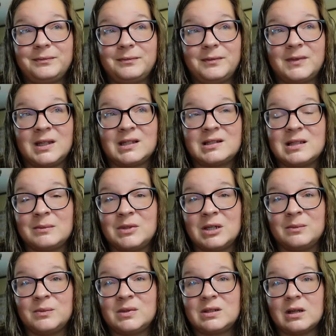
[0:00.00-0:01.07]
the
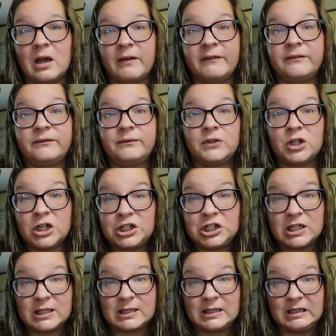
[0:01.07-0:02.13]
symptoms of
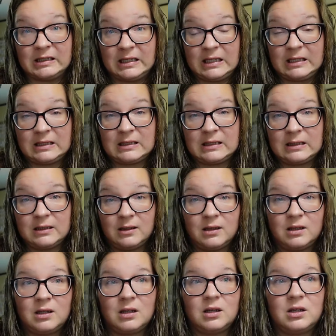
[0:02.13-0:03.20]
Cushing's disease.
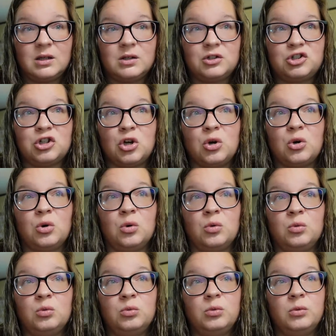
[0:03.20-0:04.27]

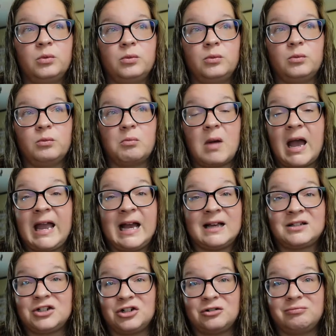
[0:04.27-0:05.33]
So I
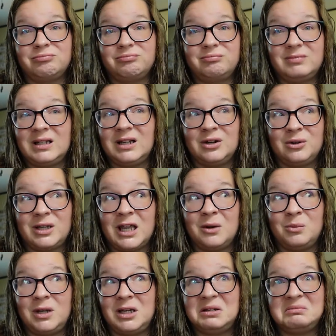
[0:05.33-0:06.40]
asked her, can
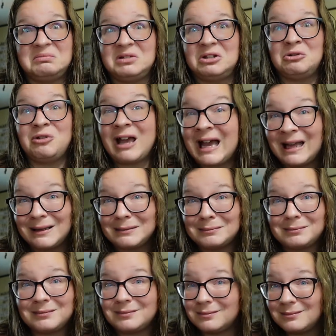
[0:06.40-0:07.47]
we do that
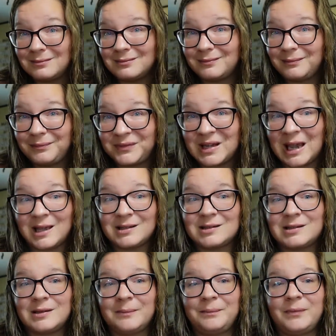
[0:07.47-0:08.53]

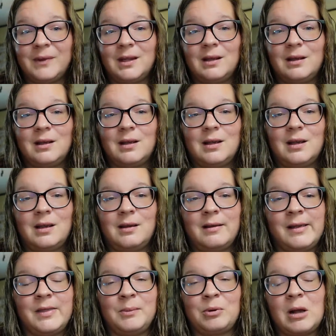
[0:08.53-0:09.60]
test?
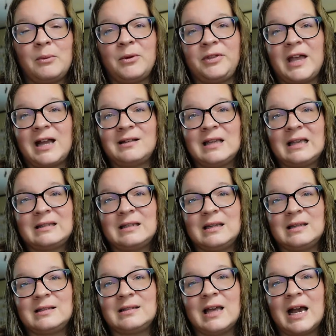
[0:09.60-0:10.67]
And the problem with that test
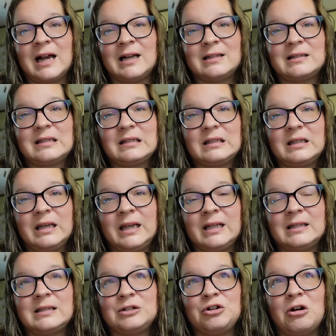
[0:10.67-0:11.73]
is that
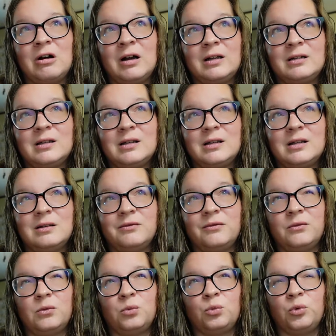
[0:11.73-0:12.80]
it's not
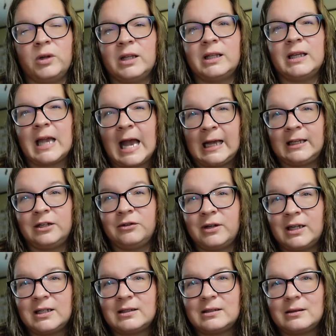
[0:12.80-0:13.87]
really
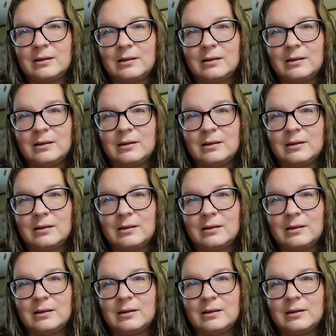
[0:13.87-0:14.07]
accurate